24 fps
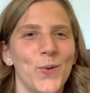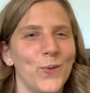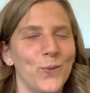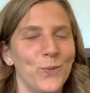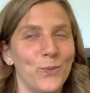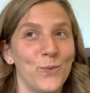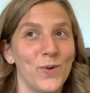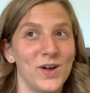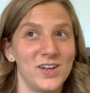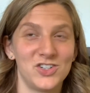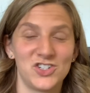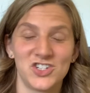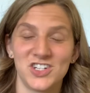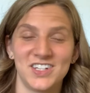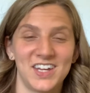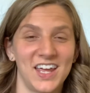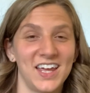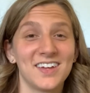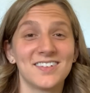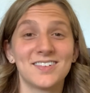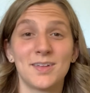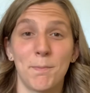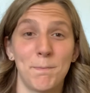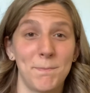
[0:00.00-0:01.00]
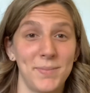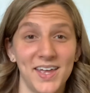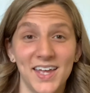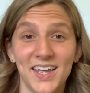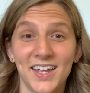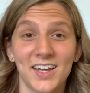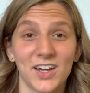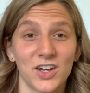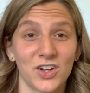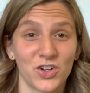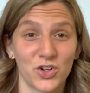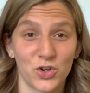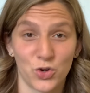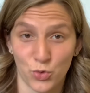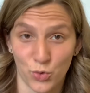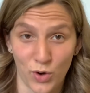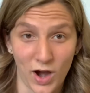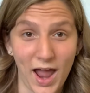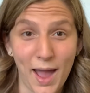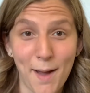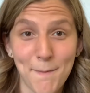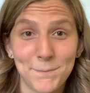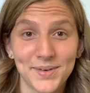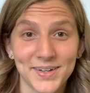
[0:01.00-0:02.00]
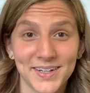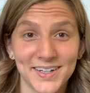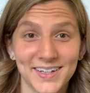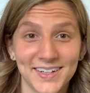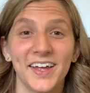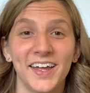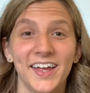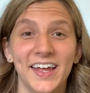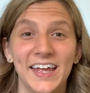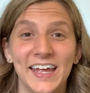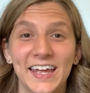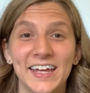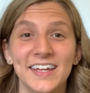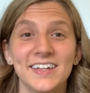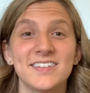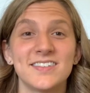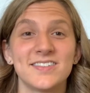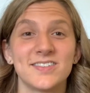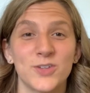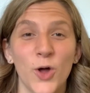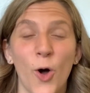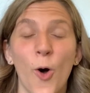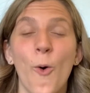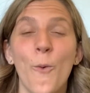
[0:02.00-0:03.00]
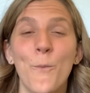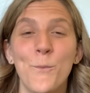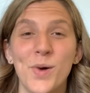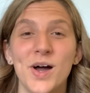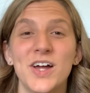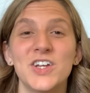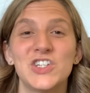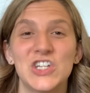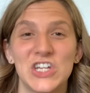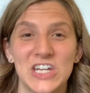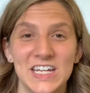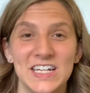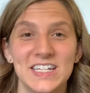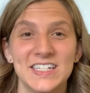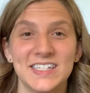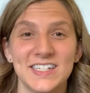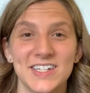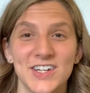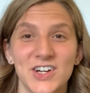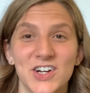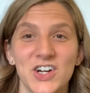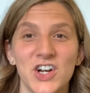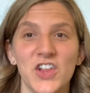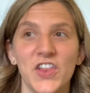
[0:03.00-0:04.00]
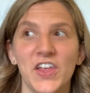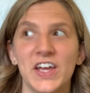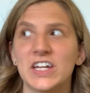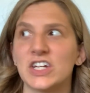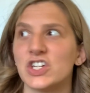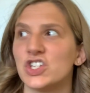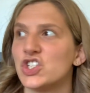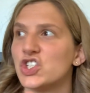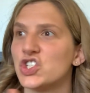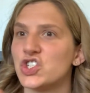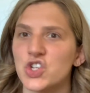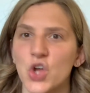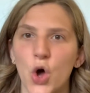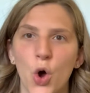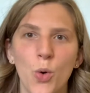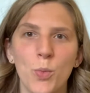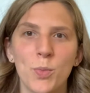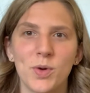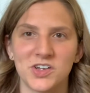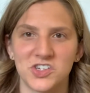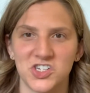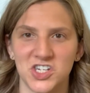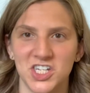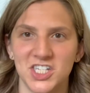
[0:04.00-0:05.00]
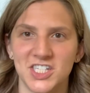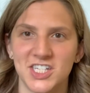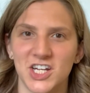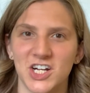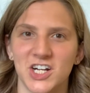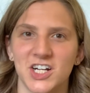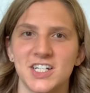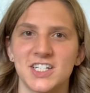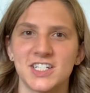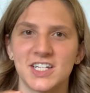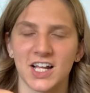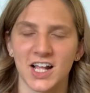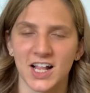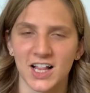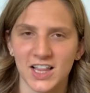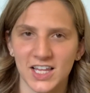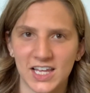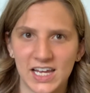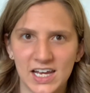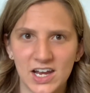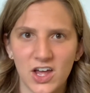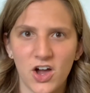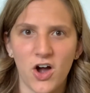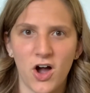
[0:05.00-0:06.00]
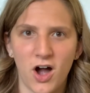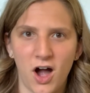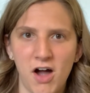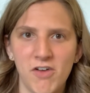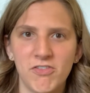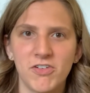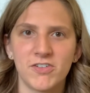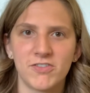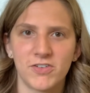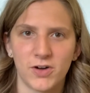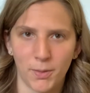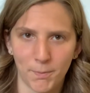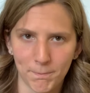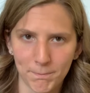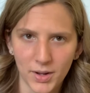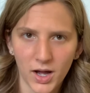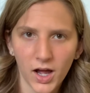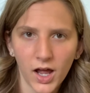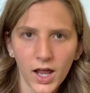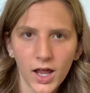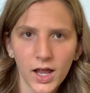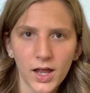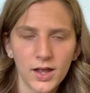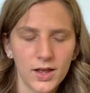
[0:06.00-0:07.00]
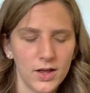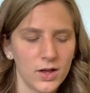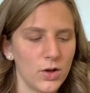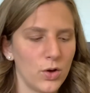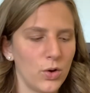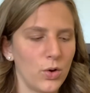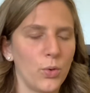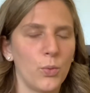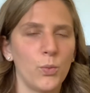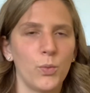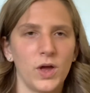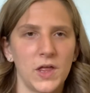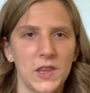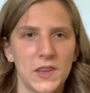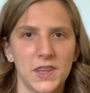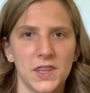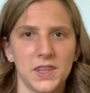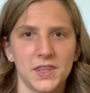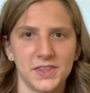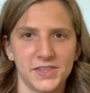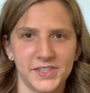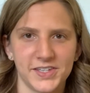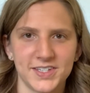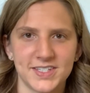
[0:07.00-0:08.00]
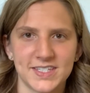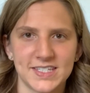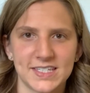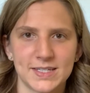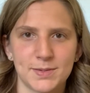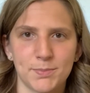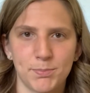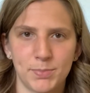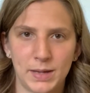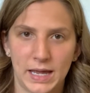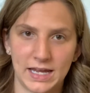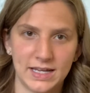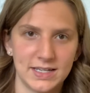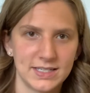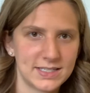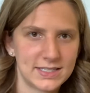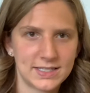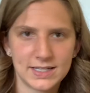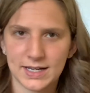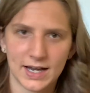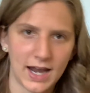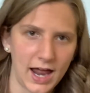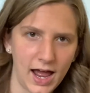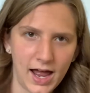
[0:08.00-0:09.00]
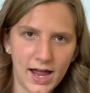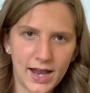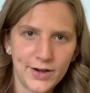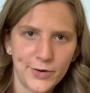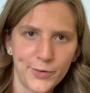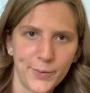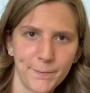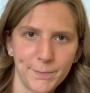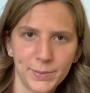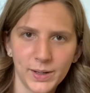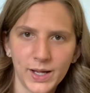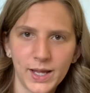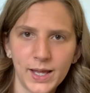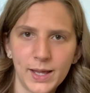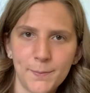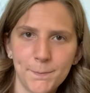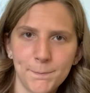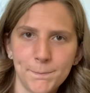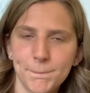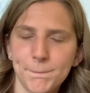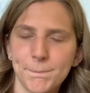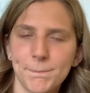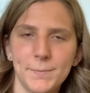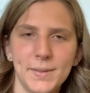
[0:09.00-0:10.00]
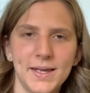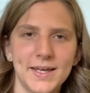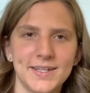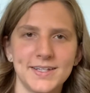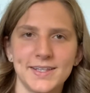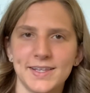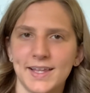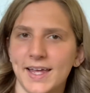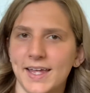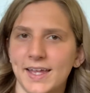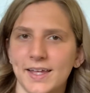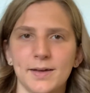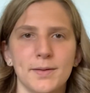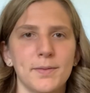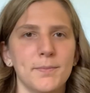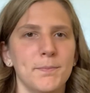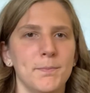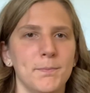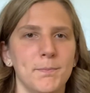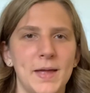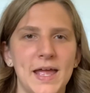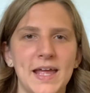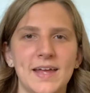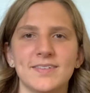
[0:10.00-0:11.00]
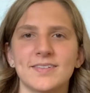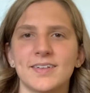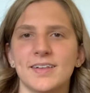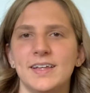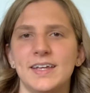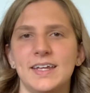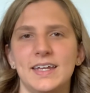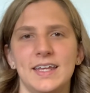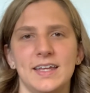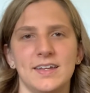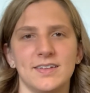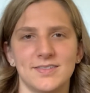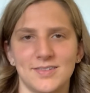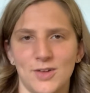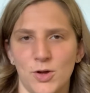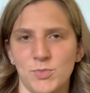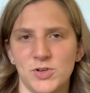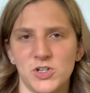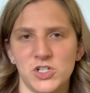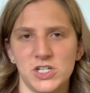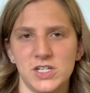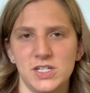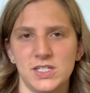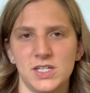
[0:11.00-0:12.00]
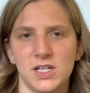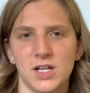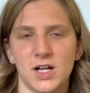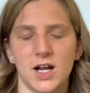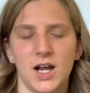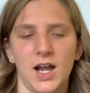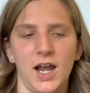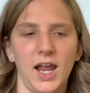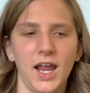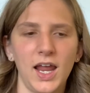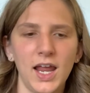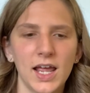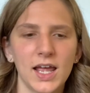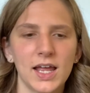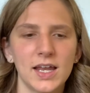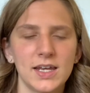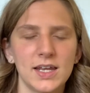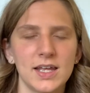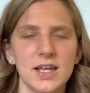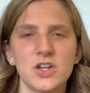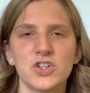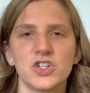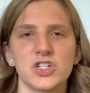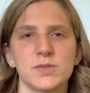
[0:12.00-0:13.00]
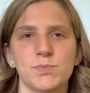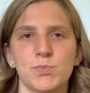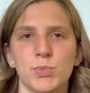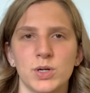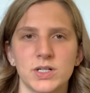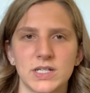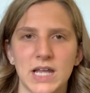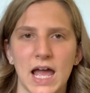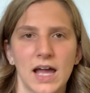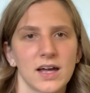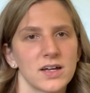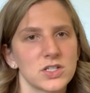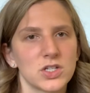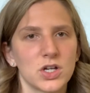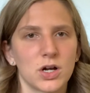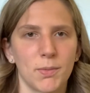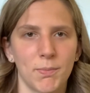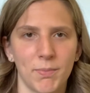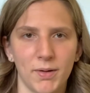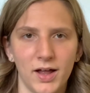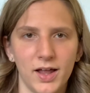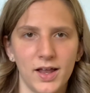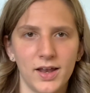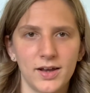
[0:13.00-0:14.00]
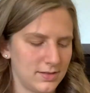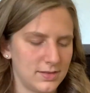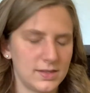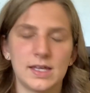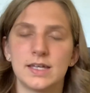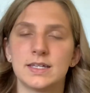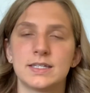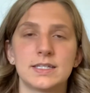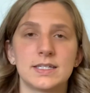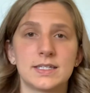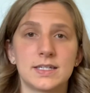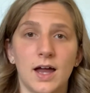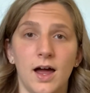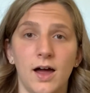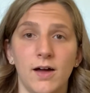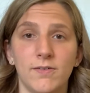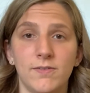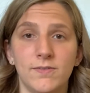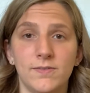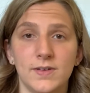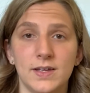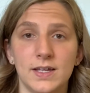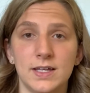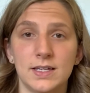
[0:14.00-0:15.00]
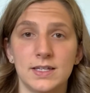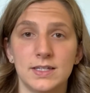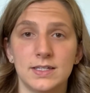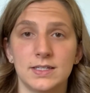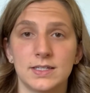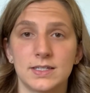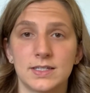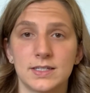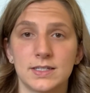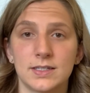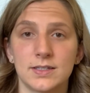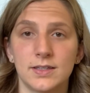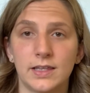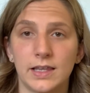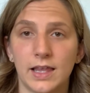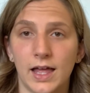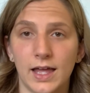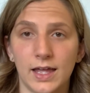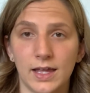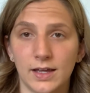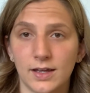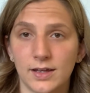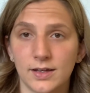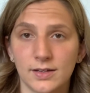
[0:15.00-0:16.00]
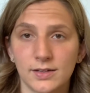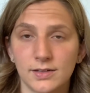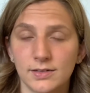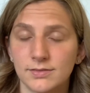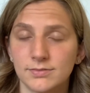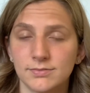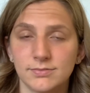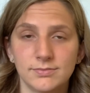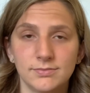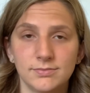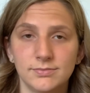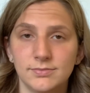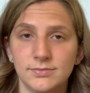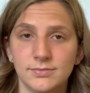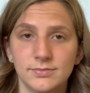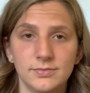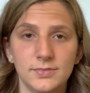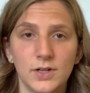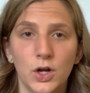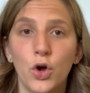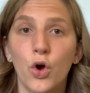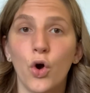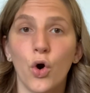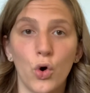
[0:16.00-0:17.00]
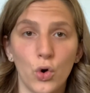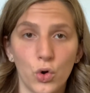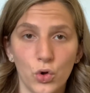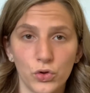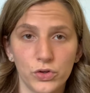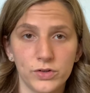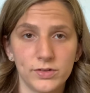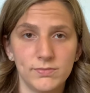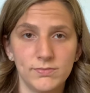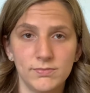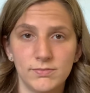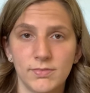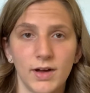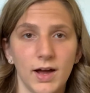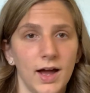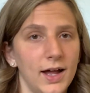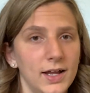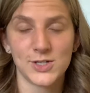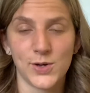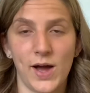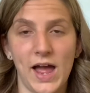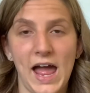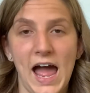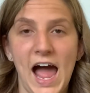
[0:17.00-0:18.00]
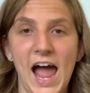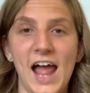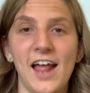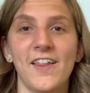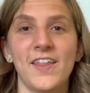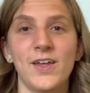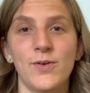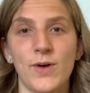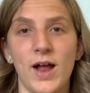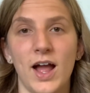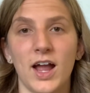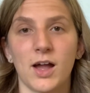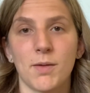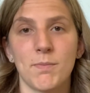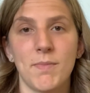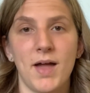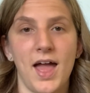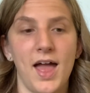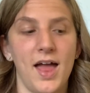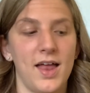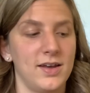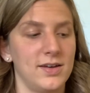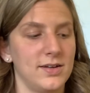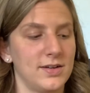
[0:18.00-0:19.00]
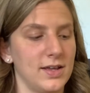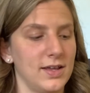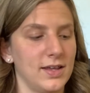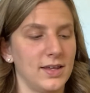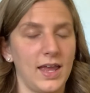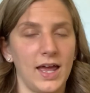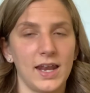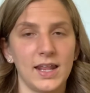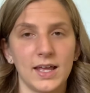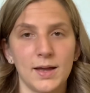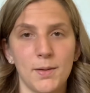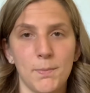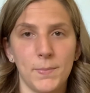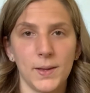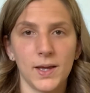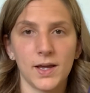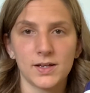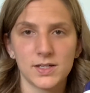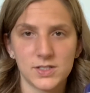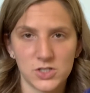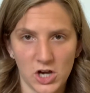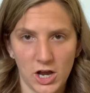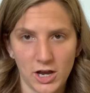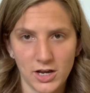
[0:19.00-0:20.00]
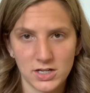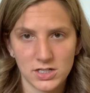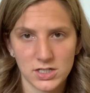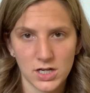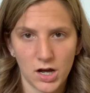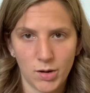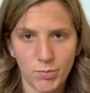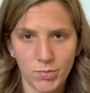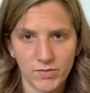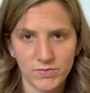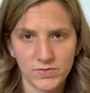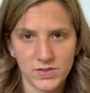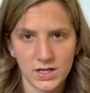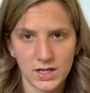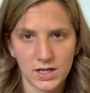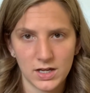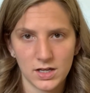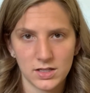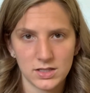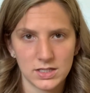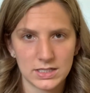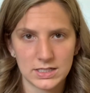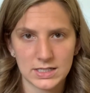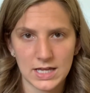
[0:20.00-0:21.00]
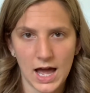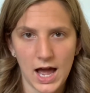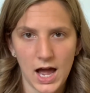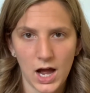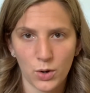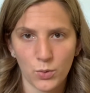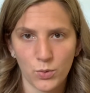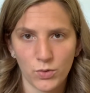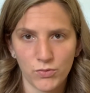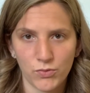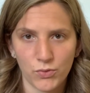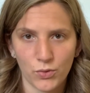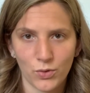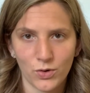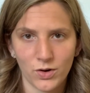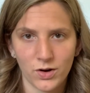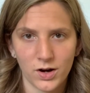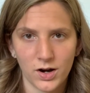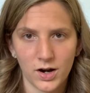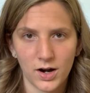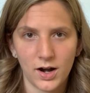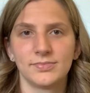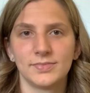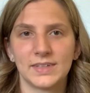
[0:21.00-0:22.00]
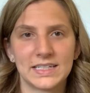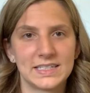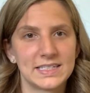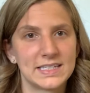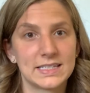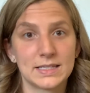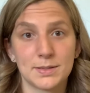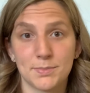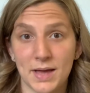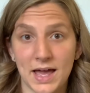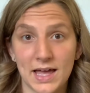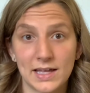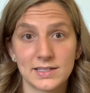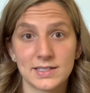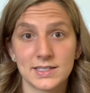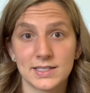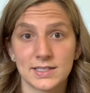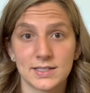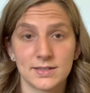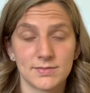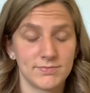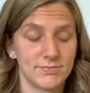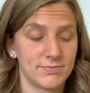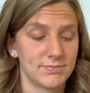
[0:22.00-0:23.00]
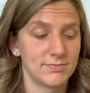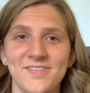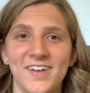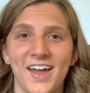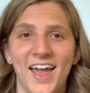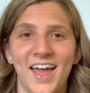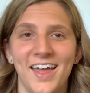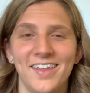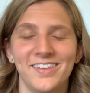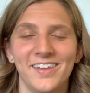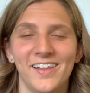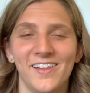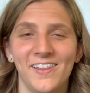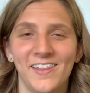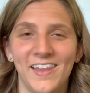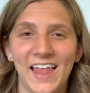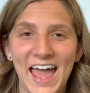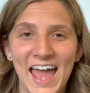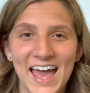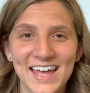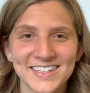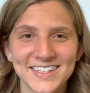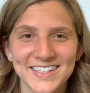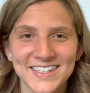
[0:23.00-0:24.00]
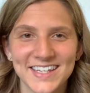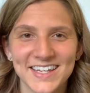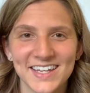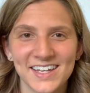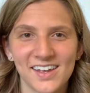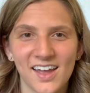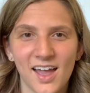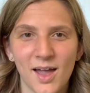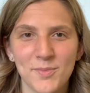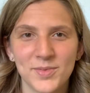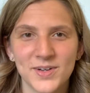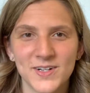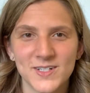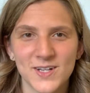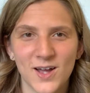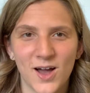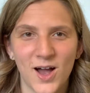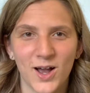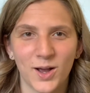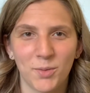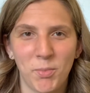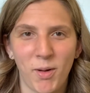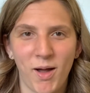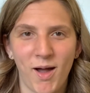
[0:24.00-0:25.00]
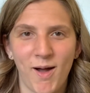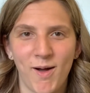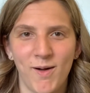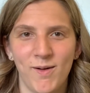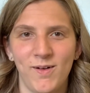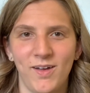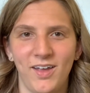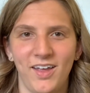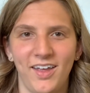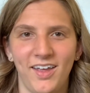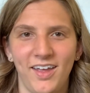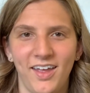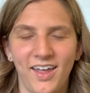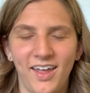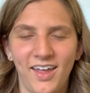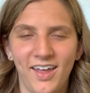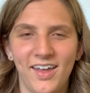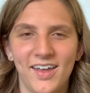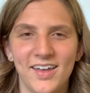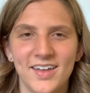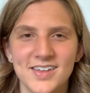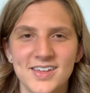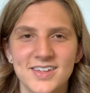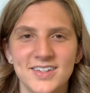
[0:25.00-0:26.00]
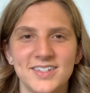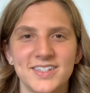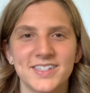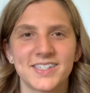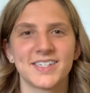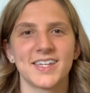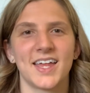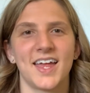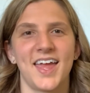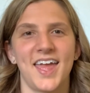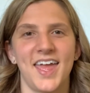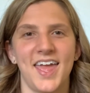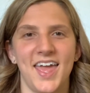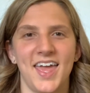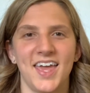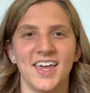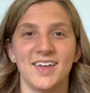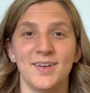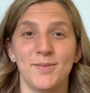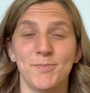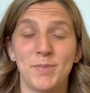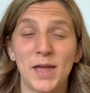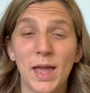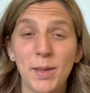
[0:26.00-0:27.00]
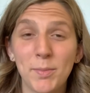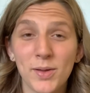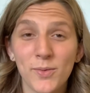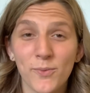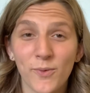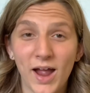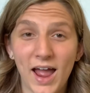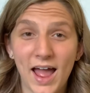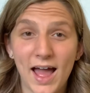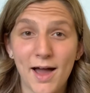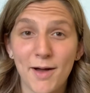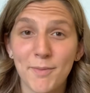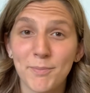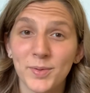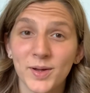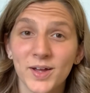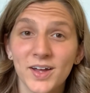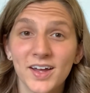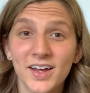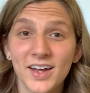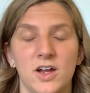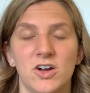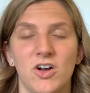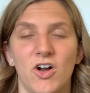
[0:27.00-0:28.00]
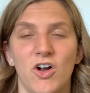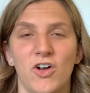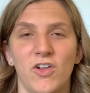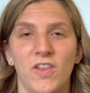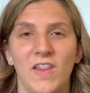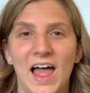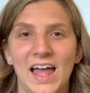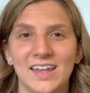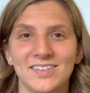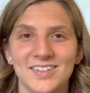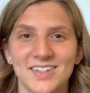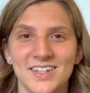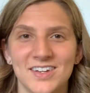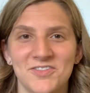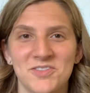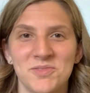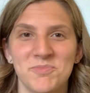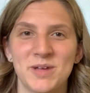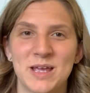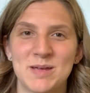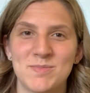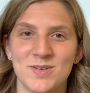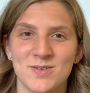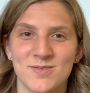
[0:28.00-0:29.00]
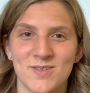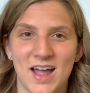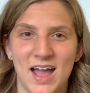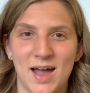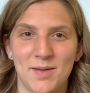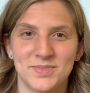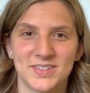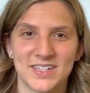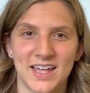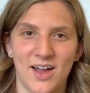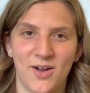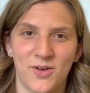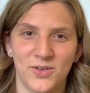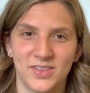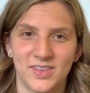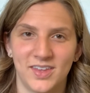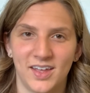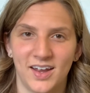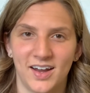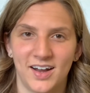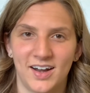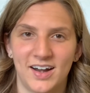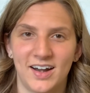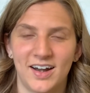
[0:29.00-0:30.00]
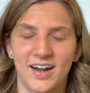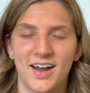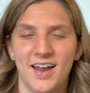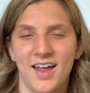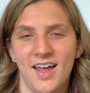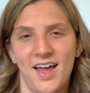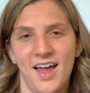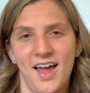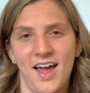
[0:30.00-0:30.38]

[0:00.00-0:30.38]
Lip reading: when she takes a big crap, it's so much easier, like so much easier to clean it off of her butt with this pasted on her butt. It like makes cleaning so much easier, and it just protects her butt. This stuff is like gold. So I highly recommend getting a big giant tub of this Aquaphor. It's the best. And the last thing I'm gonna talk about is a baby wrap. There are lots of different baby wraps out there.